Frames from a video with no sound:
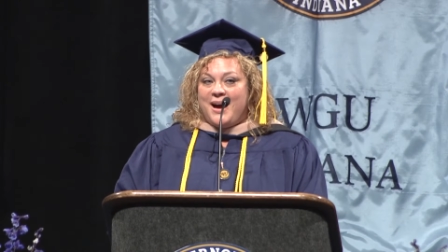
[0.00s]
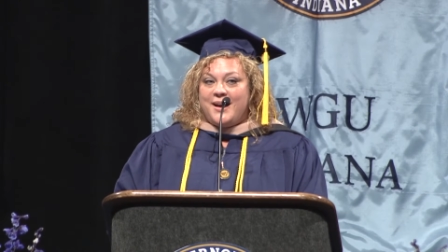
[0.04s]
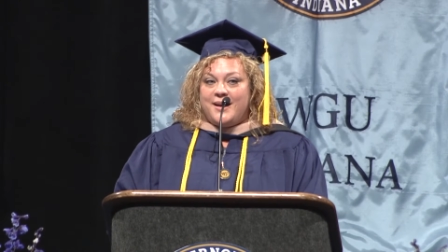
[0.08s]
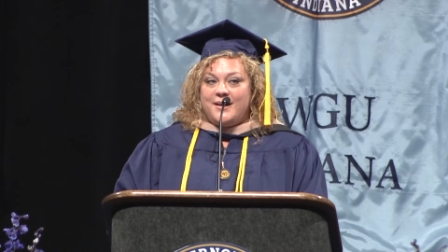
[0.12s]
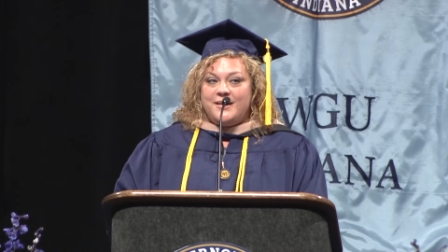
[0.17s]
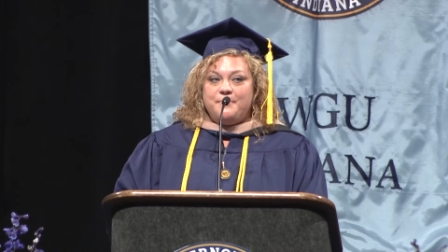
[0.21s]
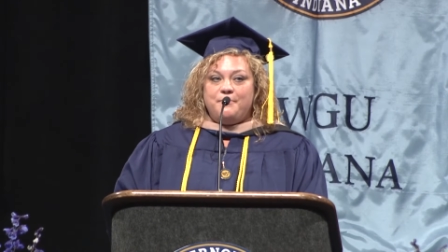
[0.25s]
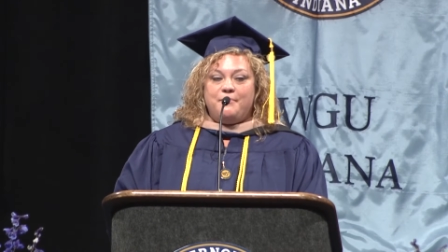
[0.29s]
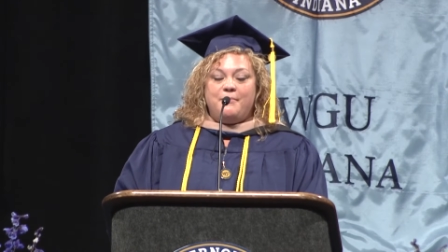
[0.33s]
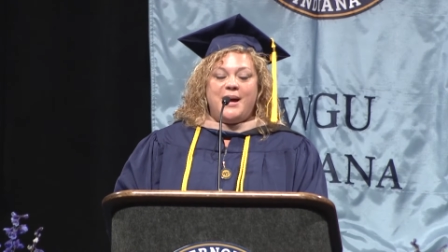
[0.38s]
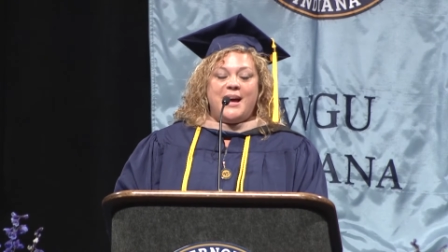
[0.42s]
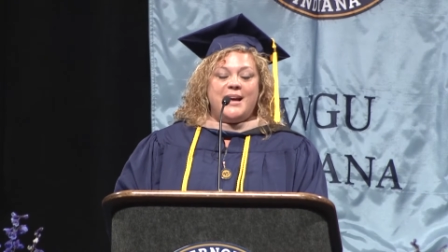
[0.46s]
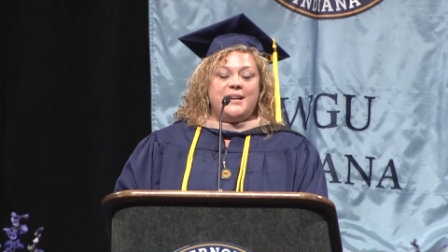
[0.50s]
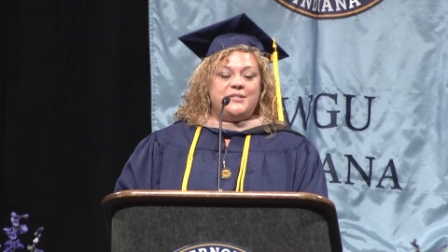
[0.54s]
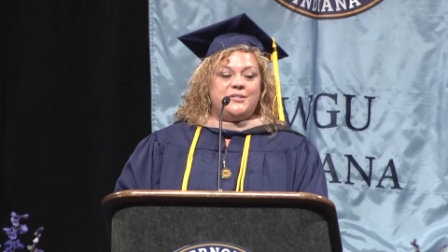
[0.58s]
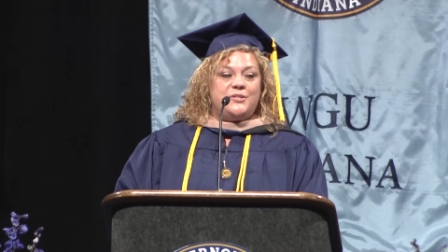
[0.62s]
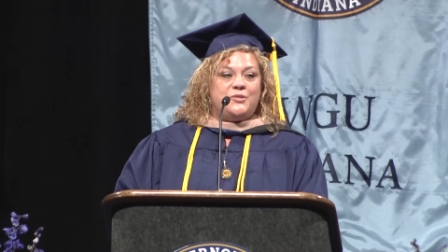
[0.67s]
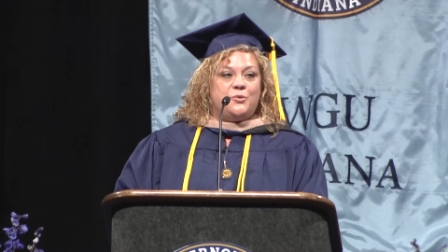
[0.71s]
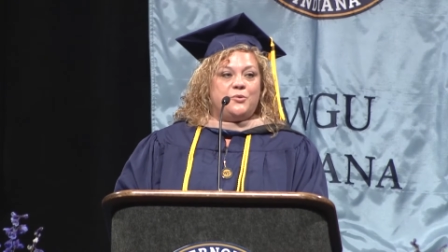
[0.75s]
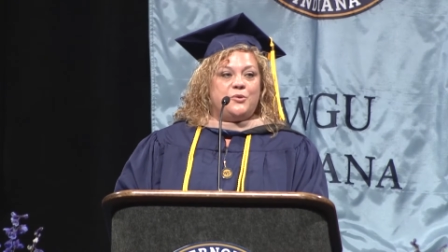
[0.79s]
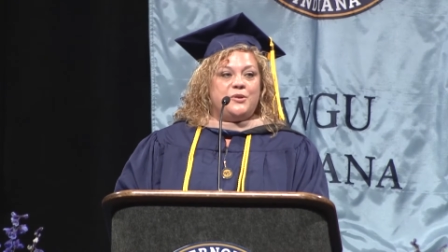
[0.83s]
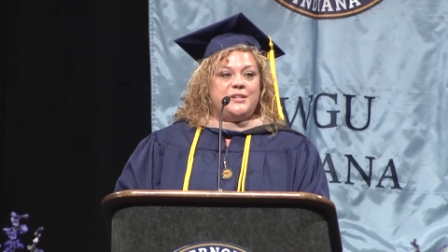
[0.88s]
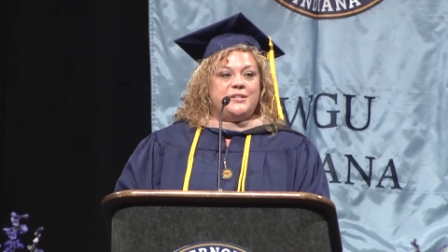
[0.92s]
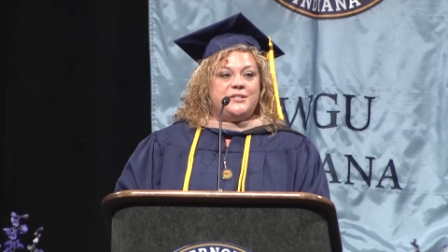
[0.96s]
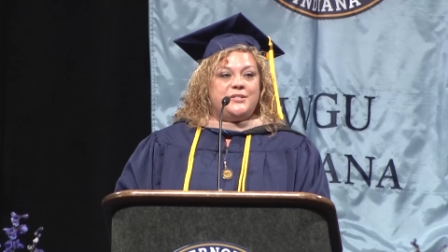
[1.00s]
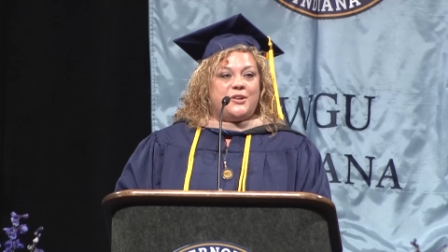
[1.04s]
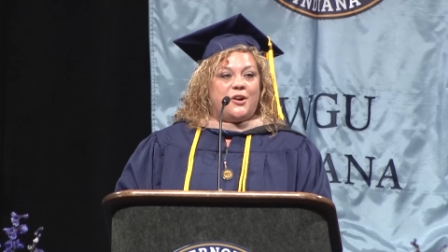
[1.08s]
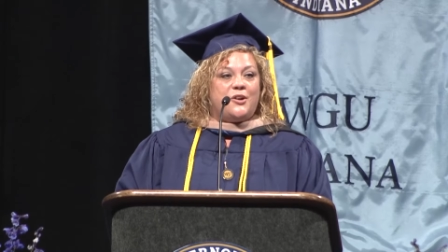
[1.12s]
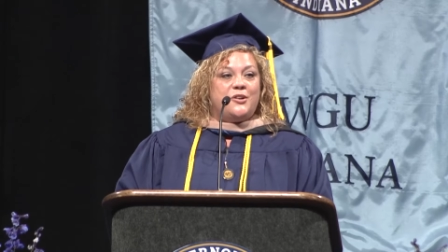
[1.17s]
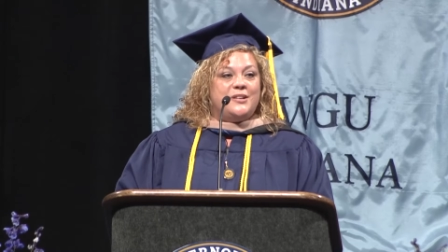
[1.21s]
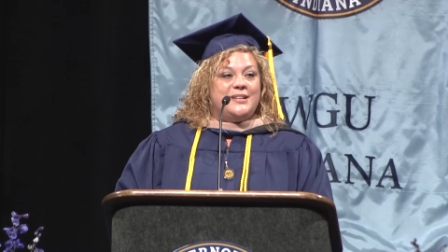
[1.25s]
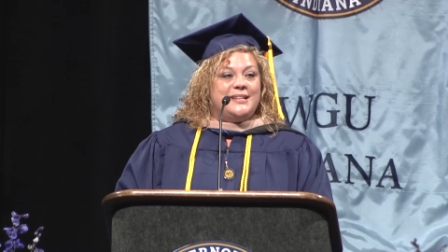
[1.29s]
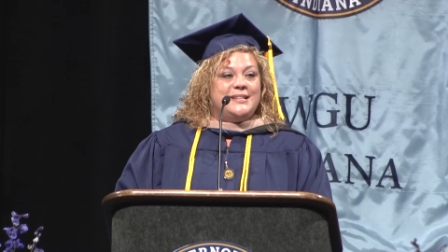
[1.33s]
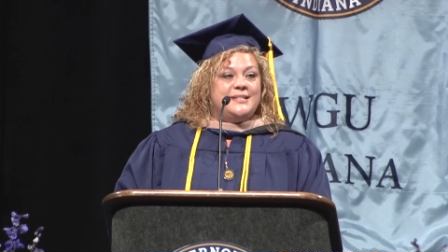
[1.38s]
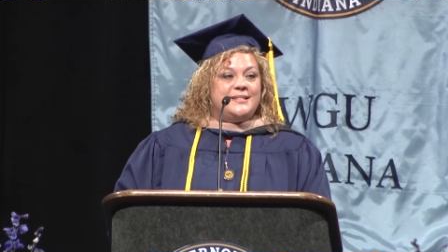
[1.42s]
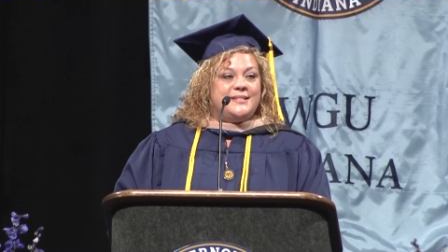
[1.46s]
My story
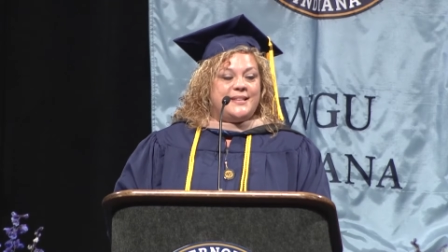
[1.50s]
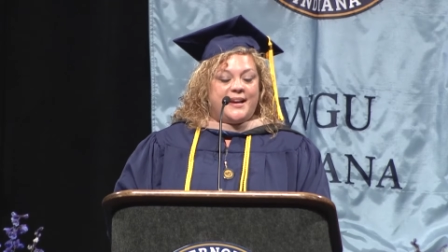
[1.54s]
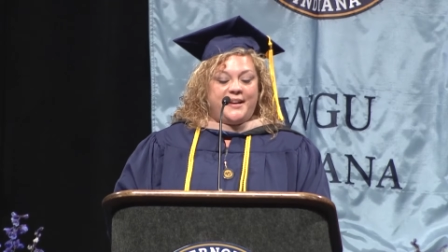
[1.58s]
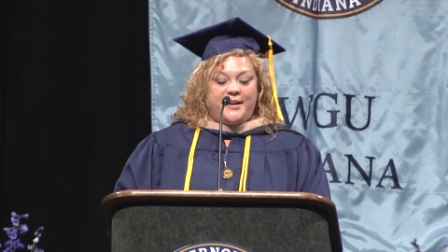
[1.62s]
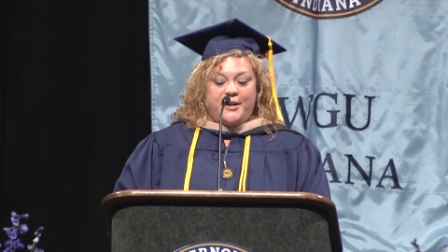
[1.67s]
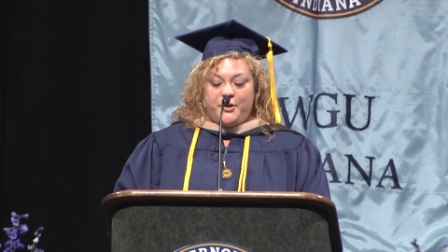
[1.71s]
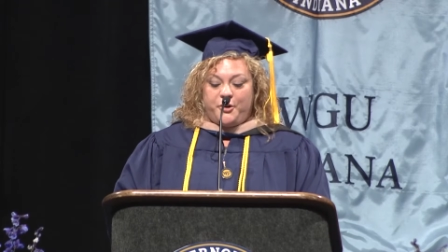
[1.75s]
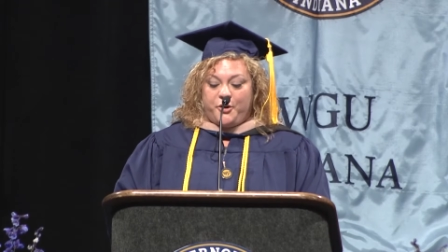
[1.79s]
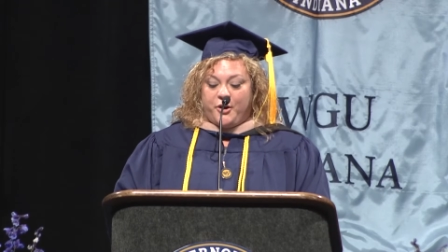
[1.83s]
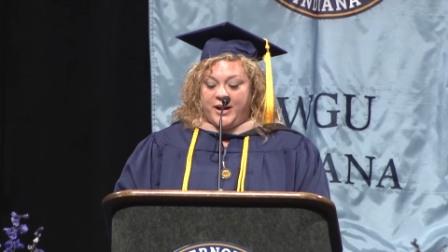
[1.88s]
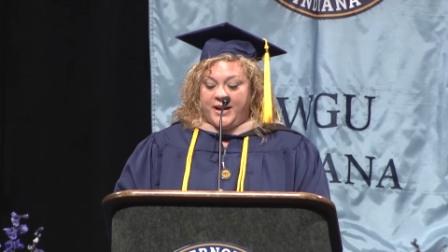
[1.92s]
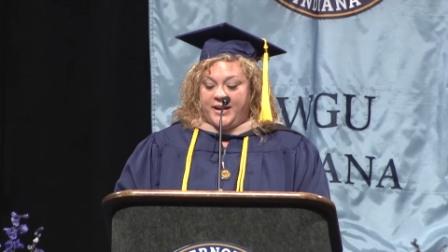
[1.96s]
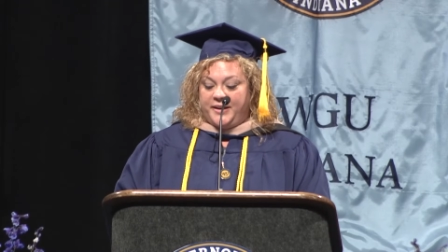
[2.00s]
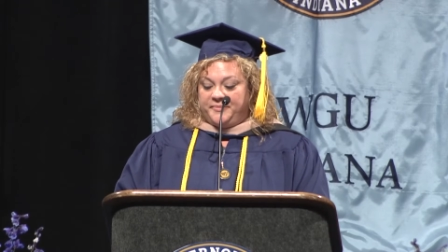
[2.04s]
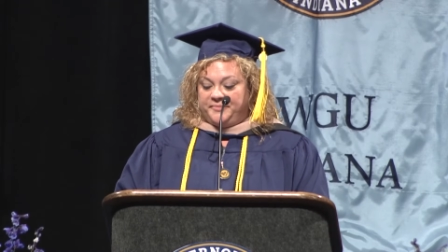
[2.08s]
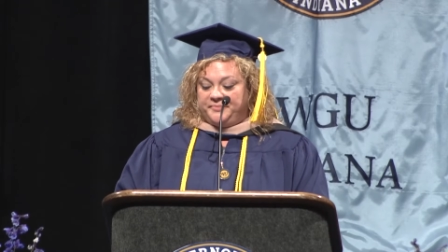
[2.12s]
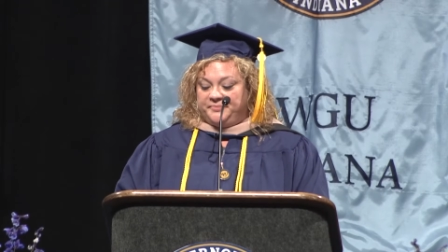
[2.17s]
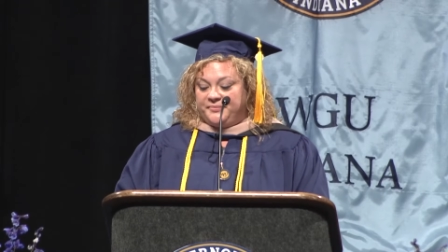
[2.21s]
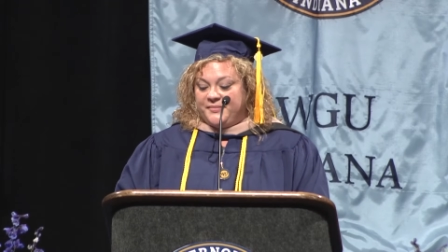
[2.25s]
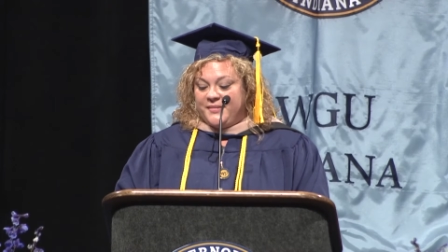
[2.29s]
started in second grade.